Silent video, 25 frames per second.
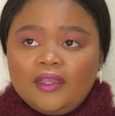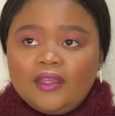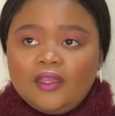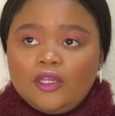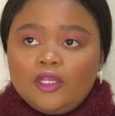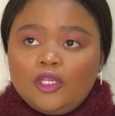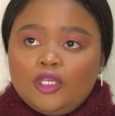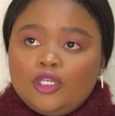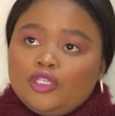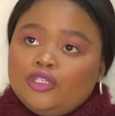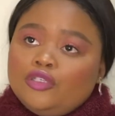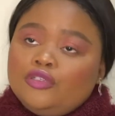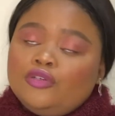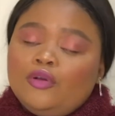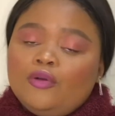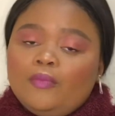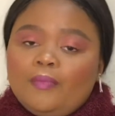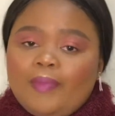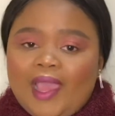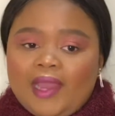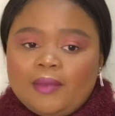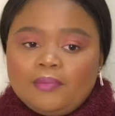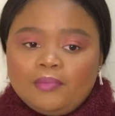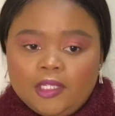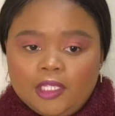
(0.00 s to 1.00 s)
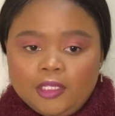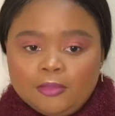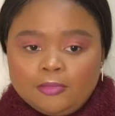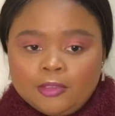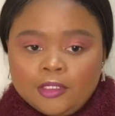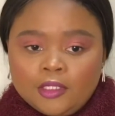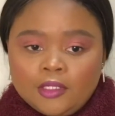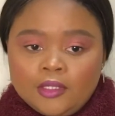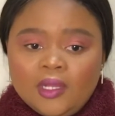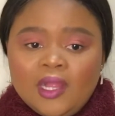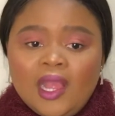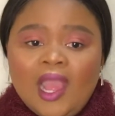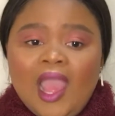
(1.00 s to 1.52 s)
good or bad
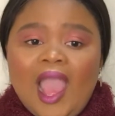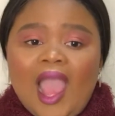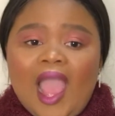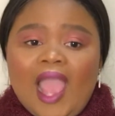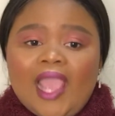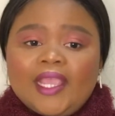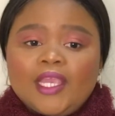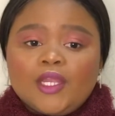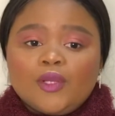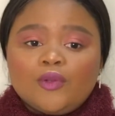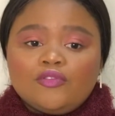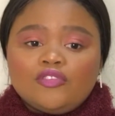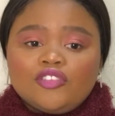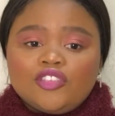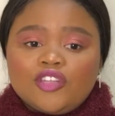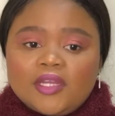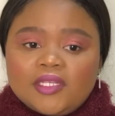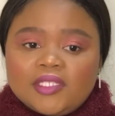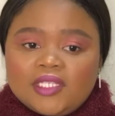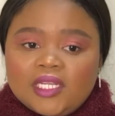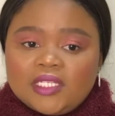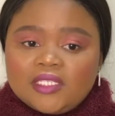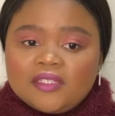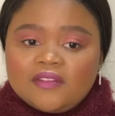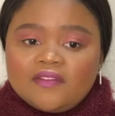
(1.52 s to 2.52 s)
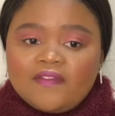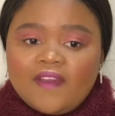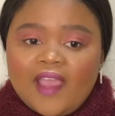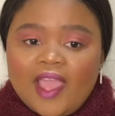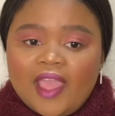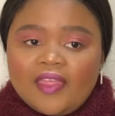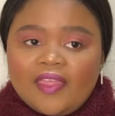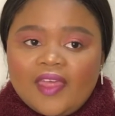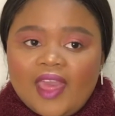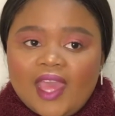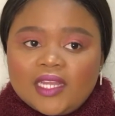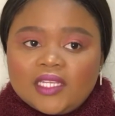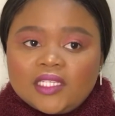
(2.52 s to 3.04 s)
people. I can also identify
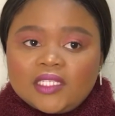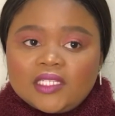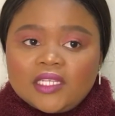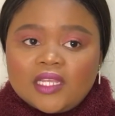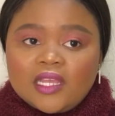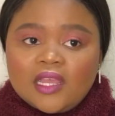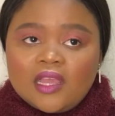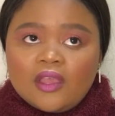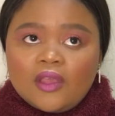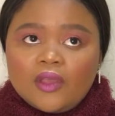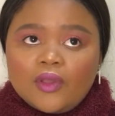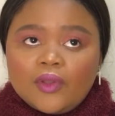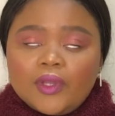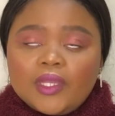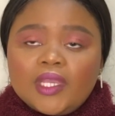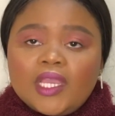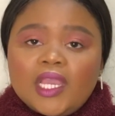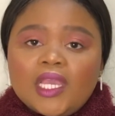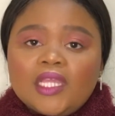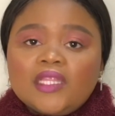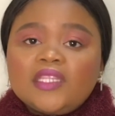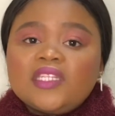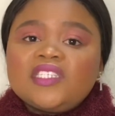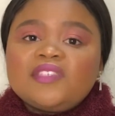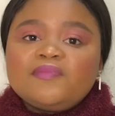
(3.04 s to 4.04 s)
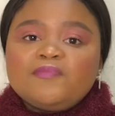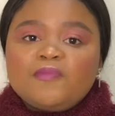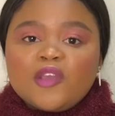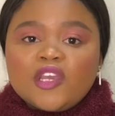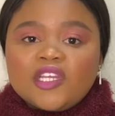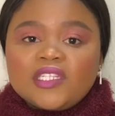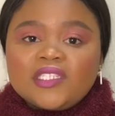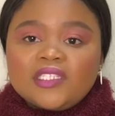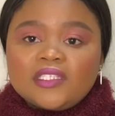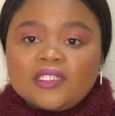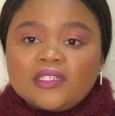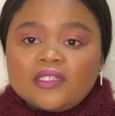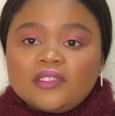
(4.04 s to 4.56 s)
that, okay, this
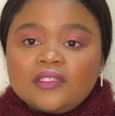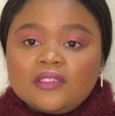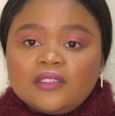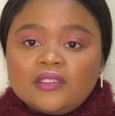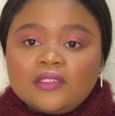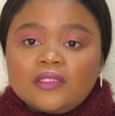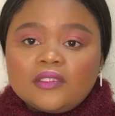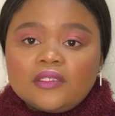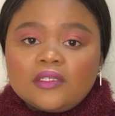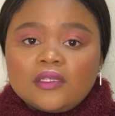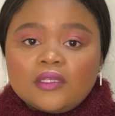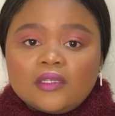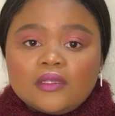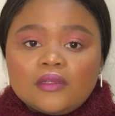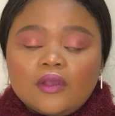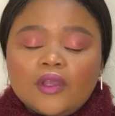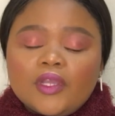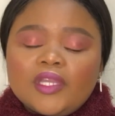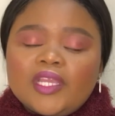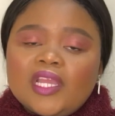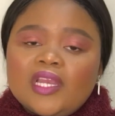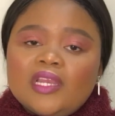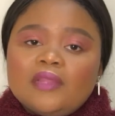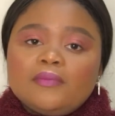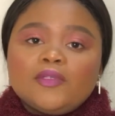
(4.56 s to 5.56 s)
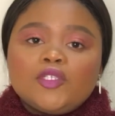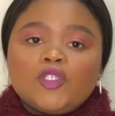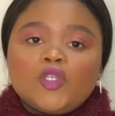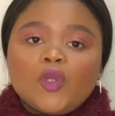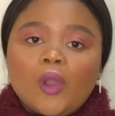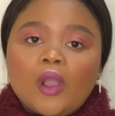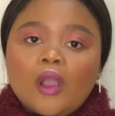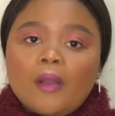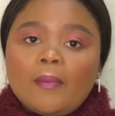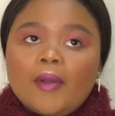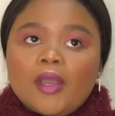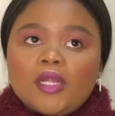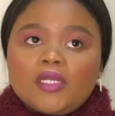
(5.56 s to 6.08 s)
person, okay, let me
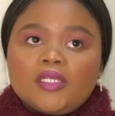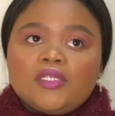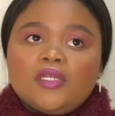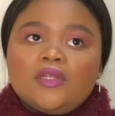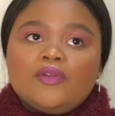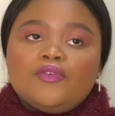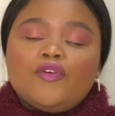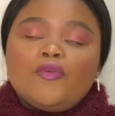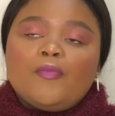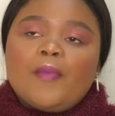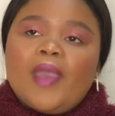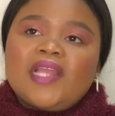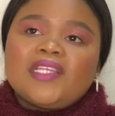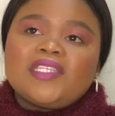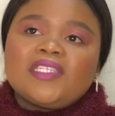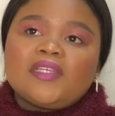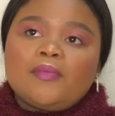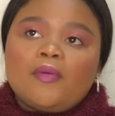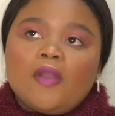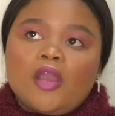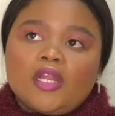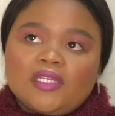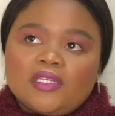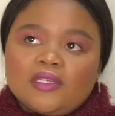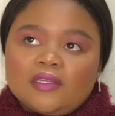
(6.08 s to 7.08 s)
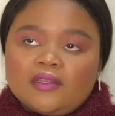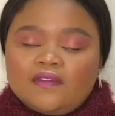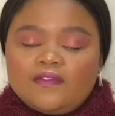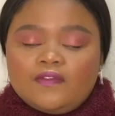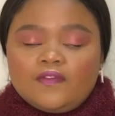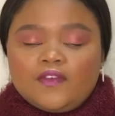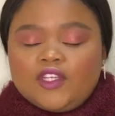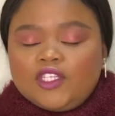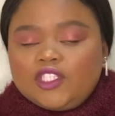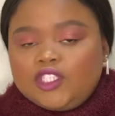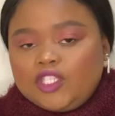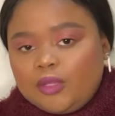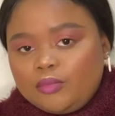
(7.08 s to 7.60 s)
talk about a romantic partner,
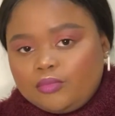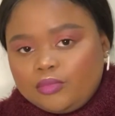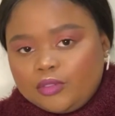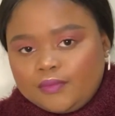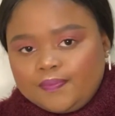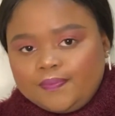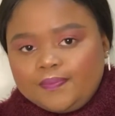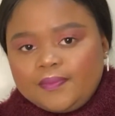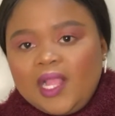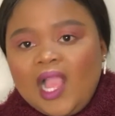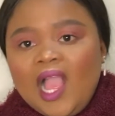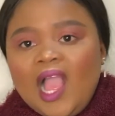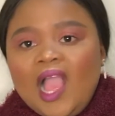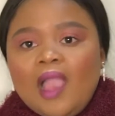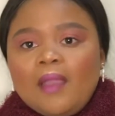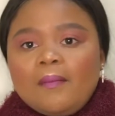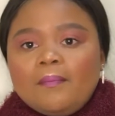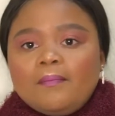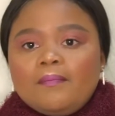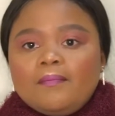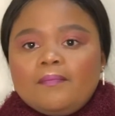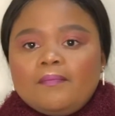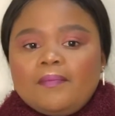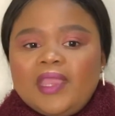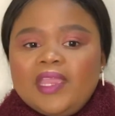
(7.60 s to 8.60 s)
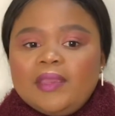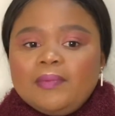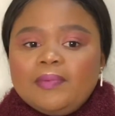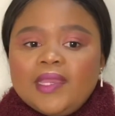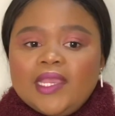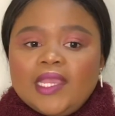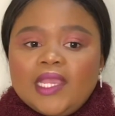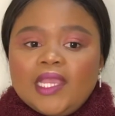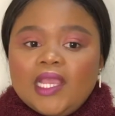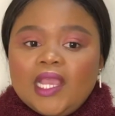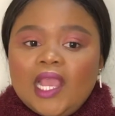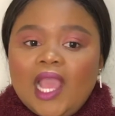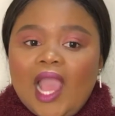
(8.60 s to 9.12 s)
for example.
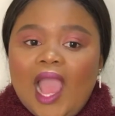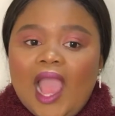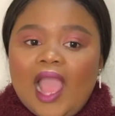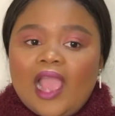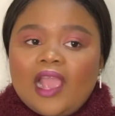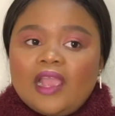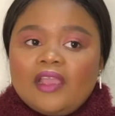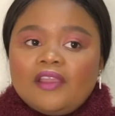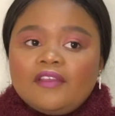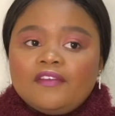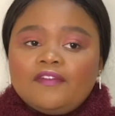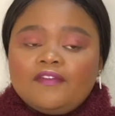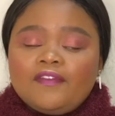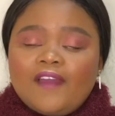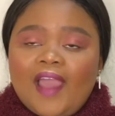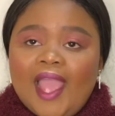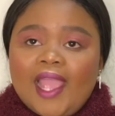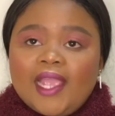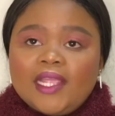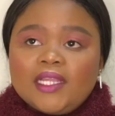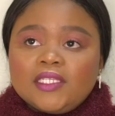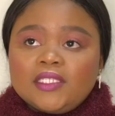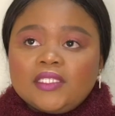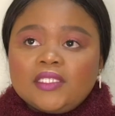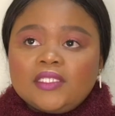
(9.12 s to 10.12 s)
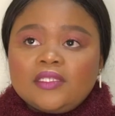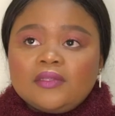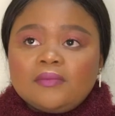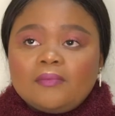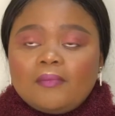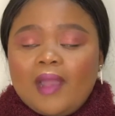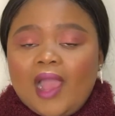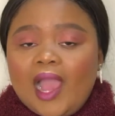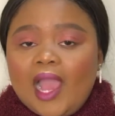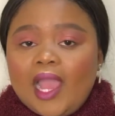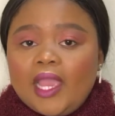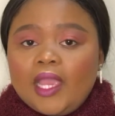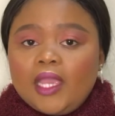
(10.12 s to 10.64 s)
Maybe I find
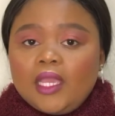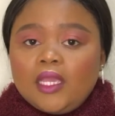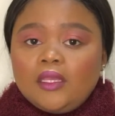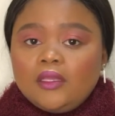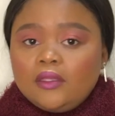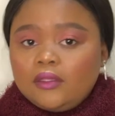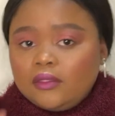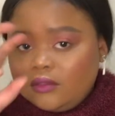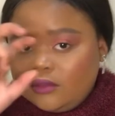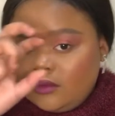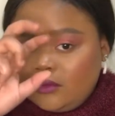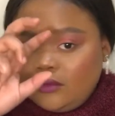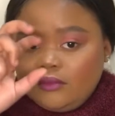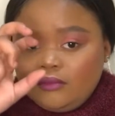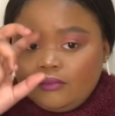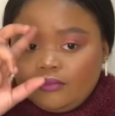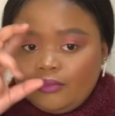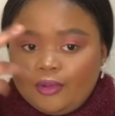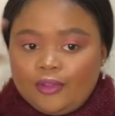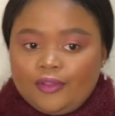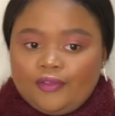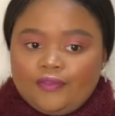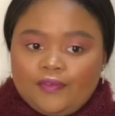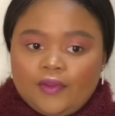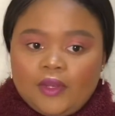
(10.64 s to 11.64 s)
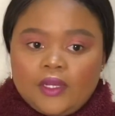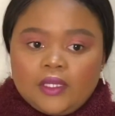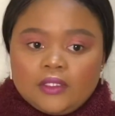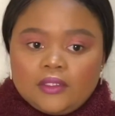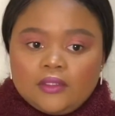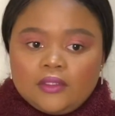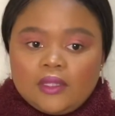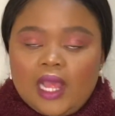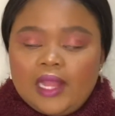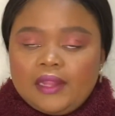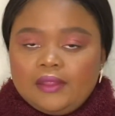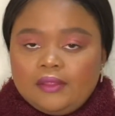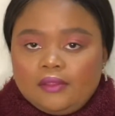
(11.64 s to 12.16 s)
my boyfriend
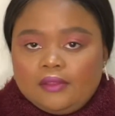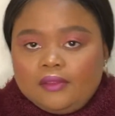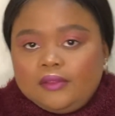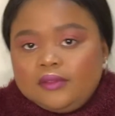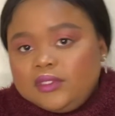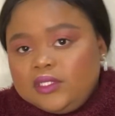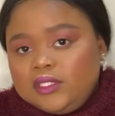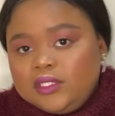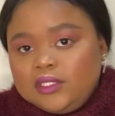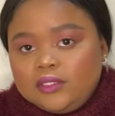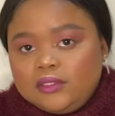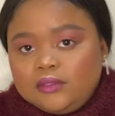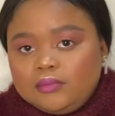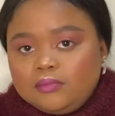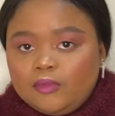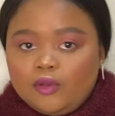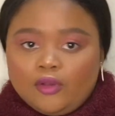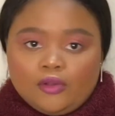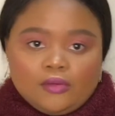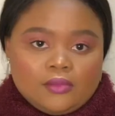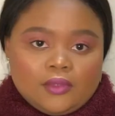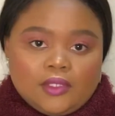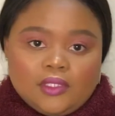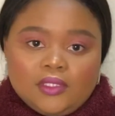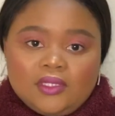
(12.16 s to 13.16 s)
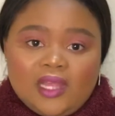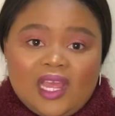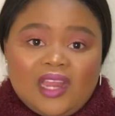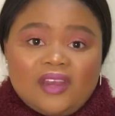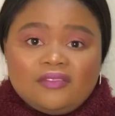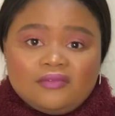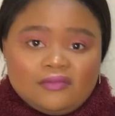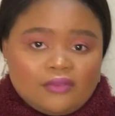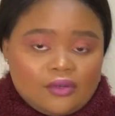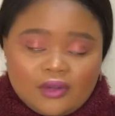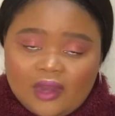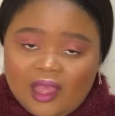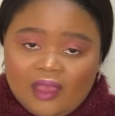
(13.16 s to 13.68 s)
at this moment, I
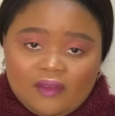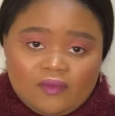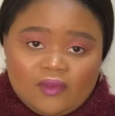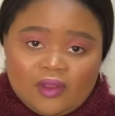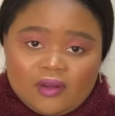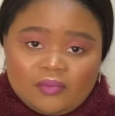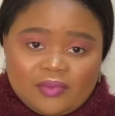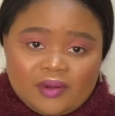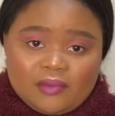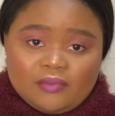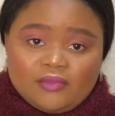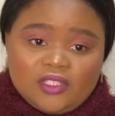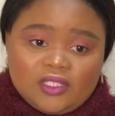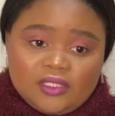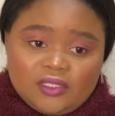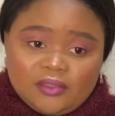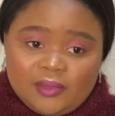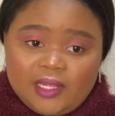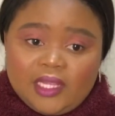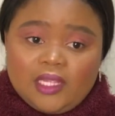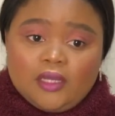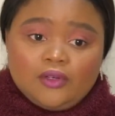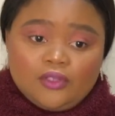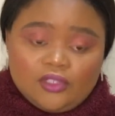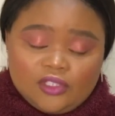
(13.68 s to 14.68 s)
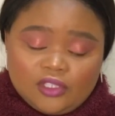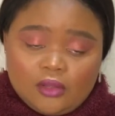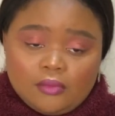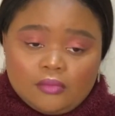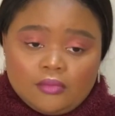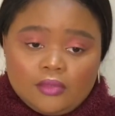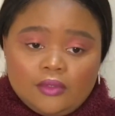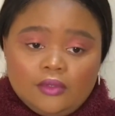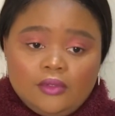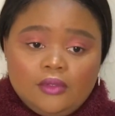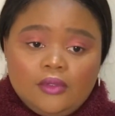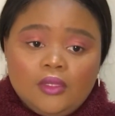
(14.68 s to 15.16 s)
don't have one, but I'm just making an example,